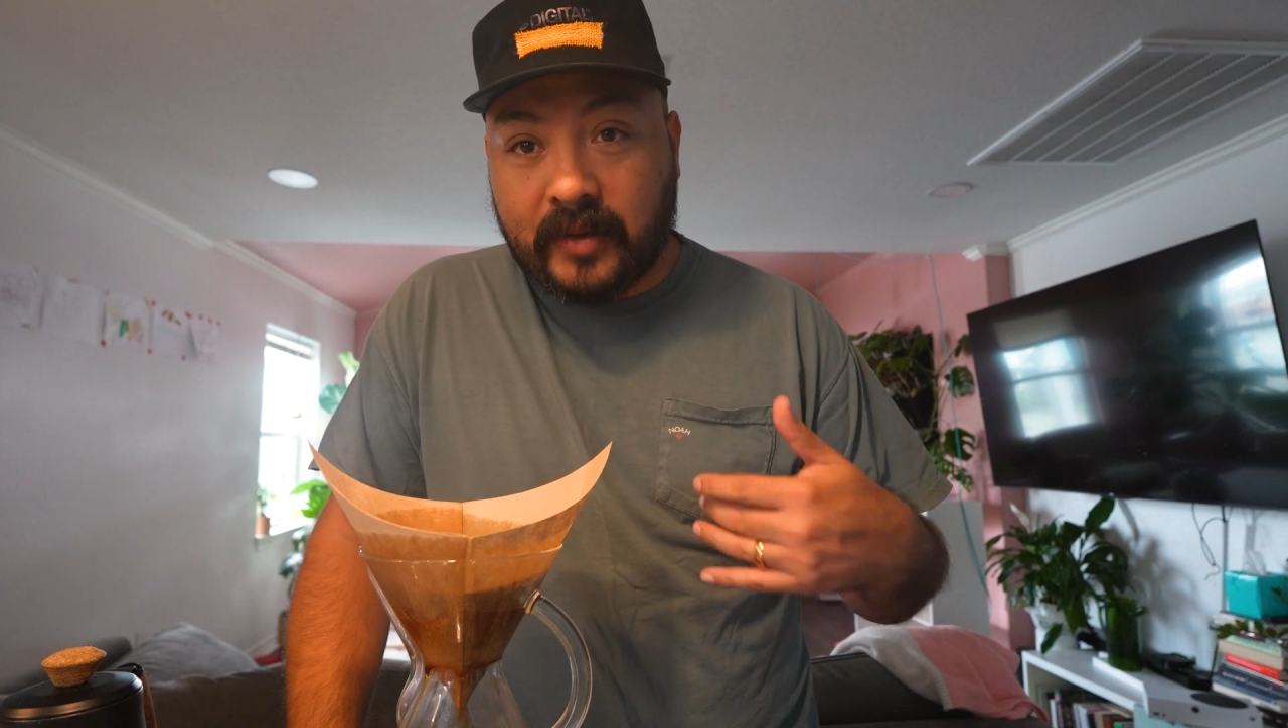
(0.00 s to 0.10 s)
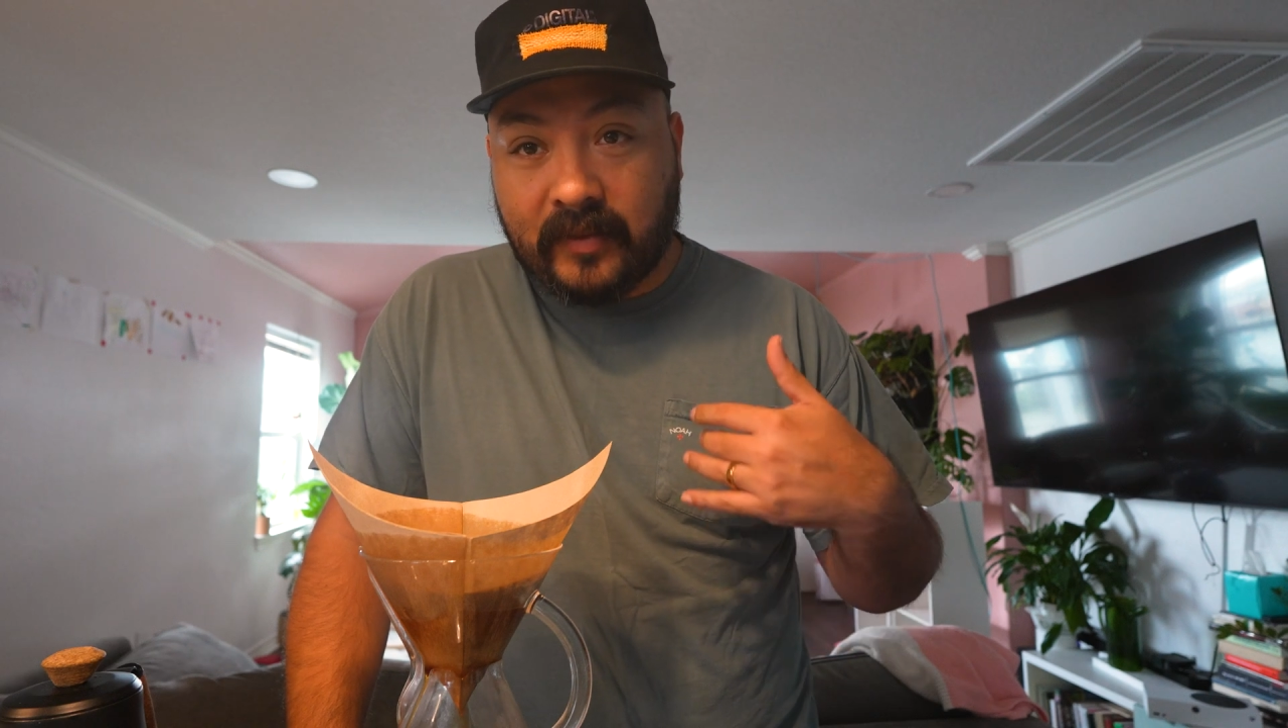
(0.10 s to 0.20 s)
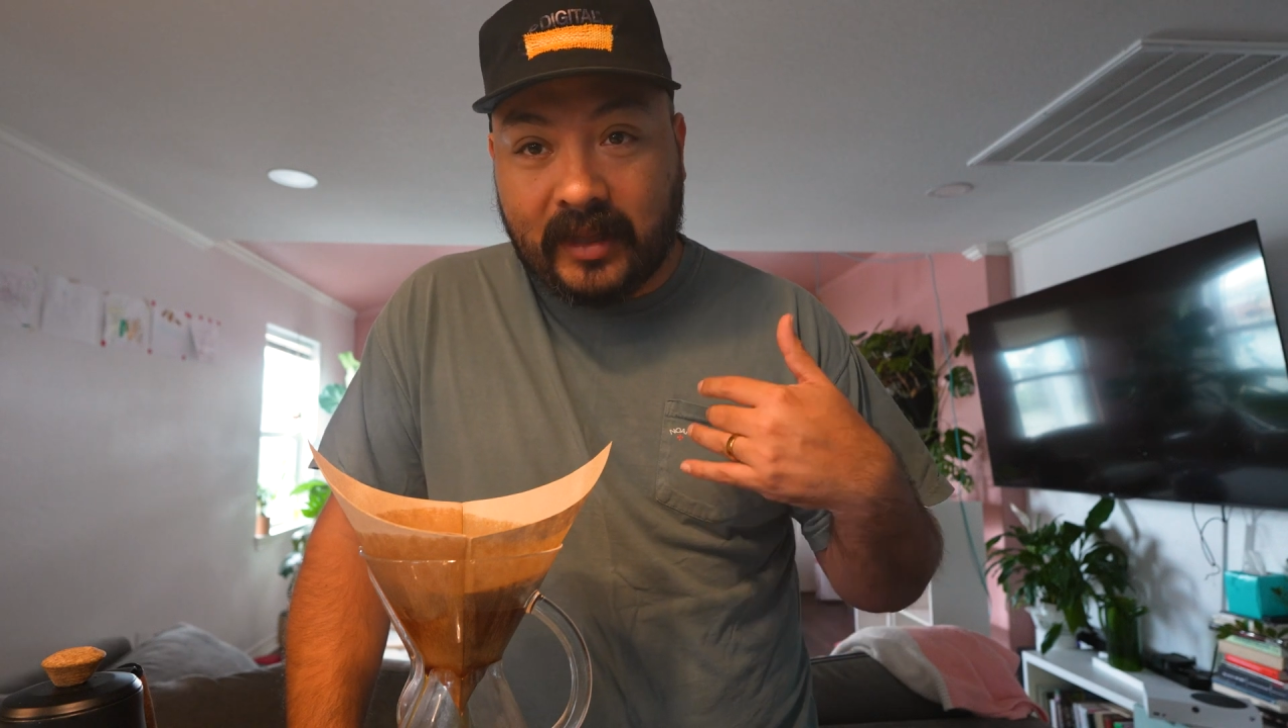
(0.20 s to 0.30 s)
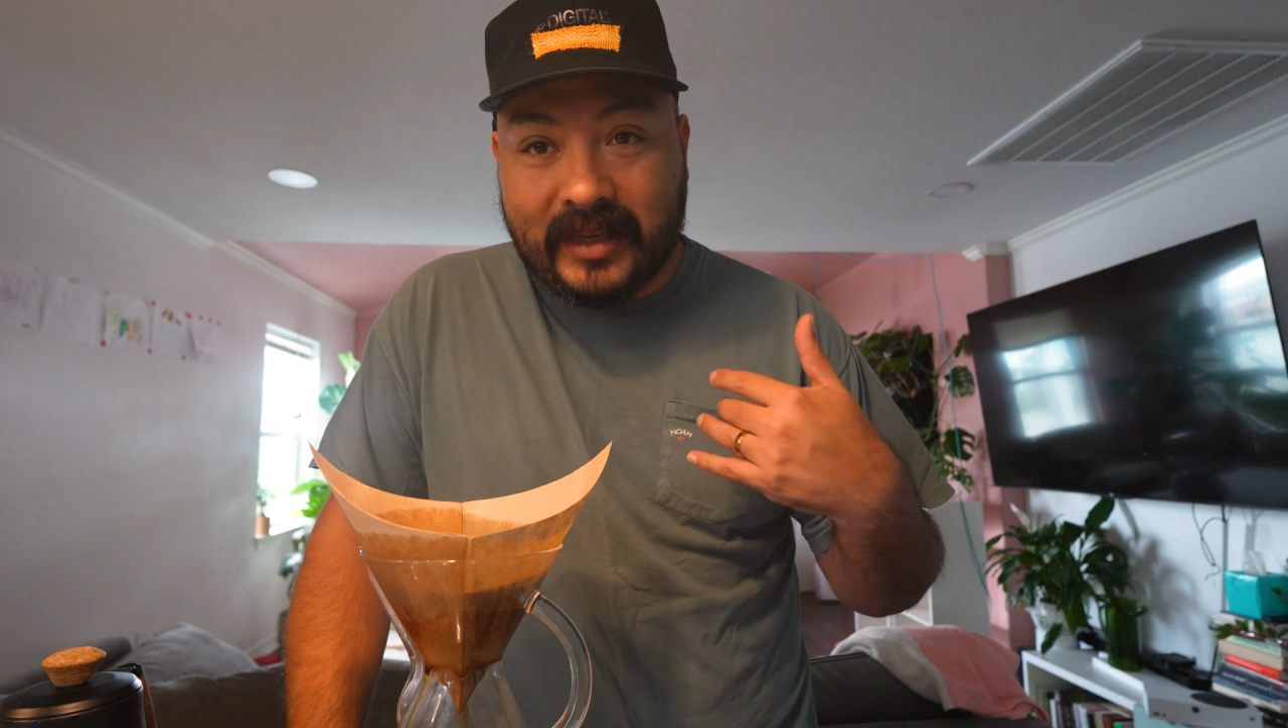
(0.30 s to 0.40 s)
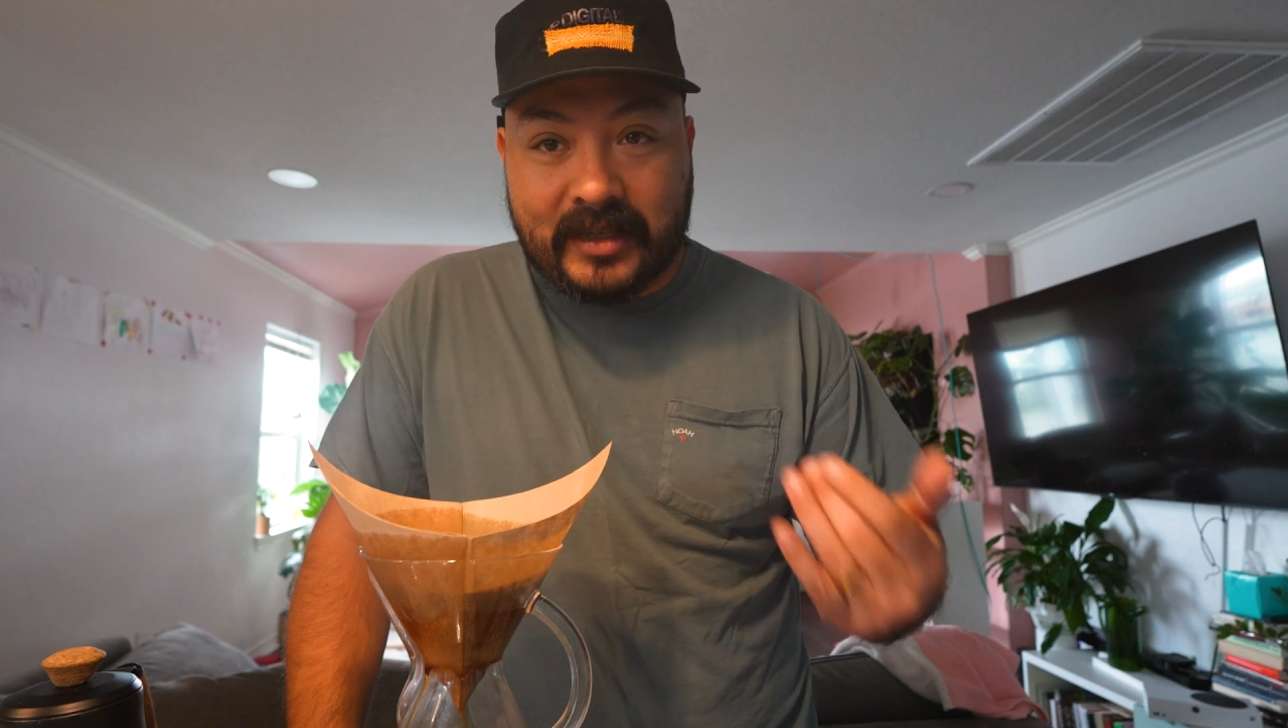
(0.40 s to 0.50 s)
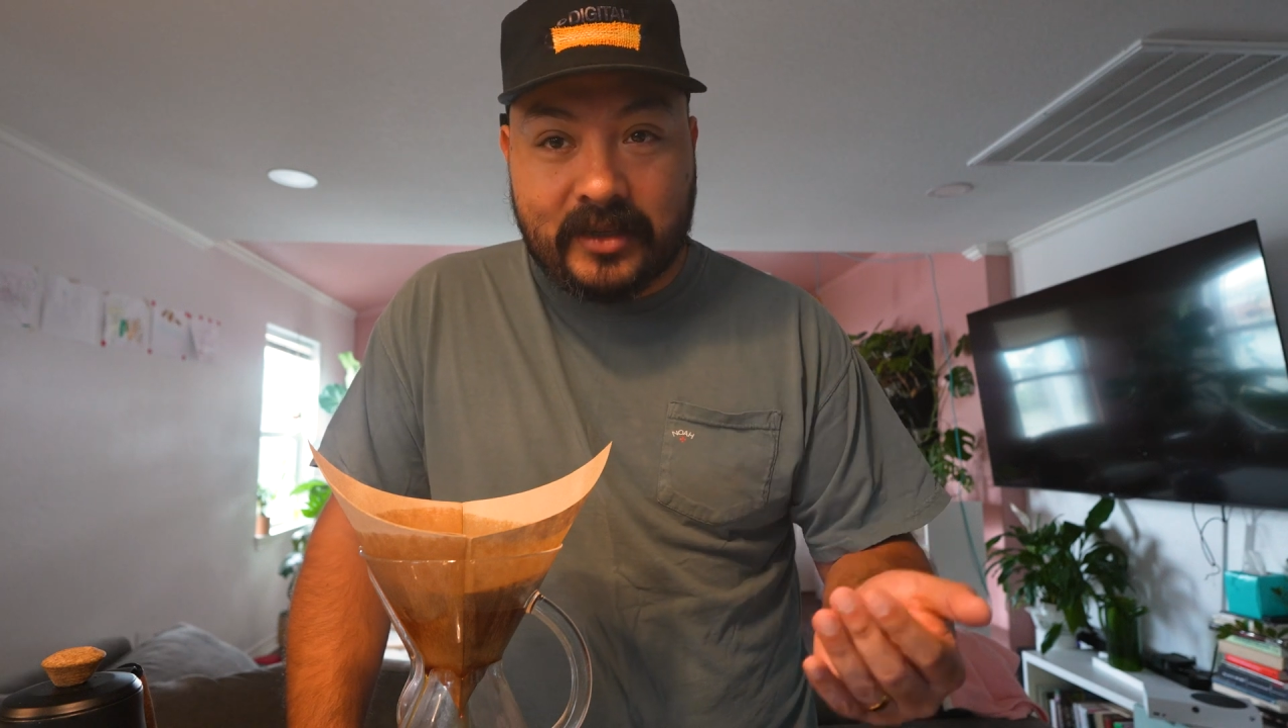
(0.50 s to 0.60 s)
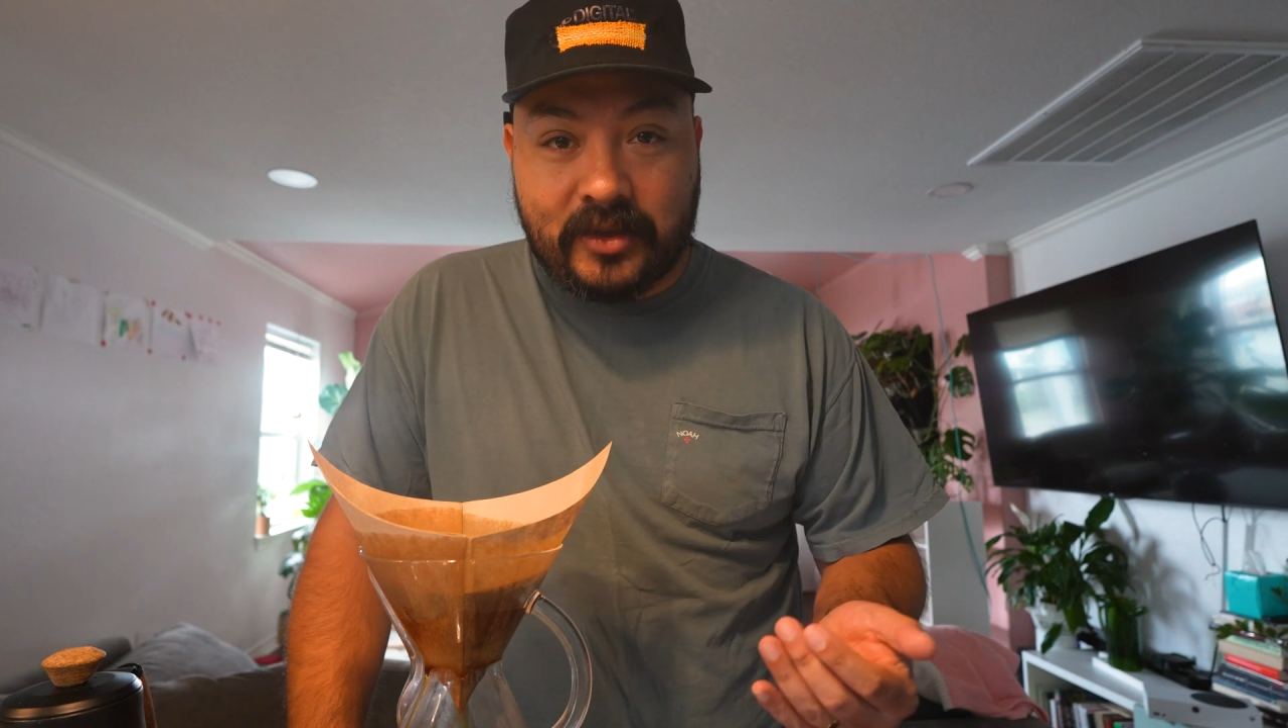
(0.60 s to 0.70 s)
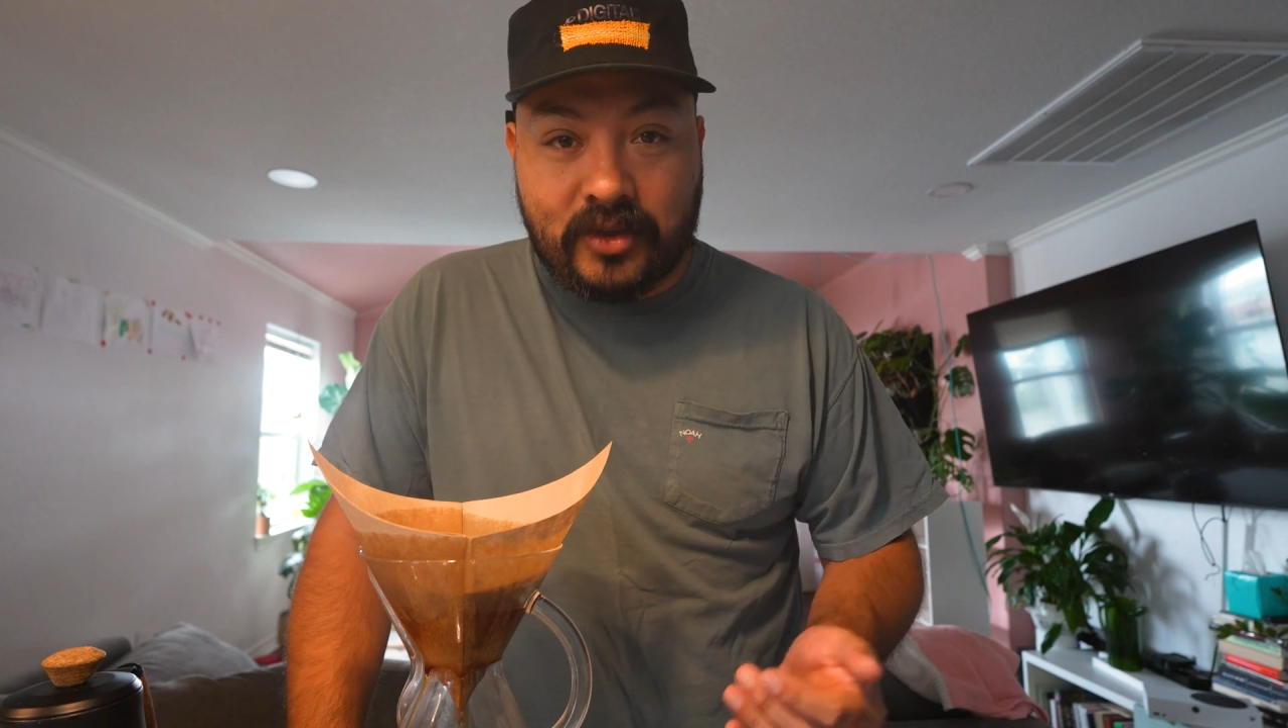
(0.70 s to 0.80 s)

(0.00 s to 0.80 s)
and listened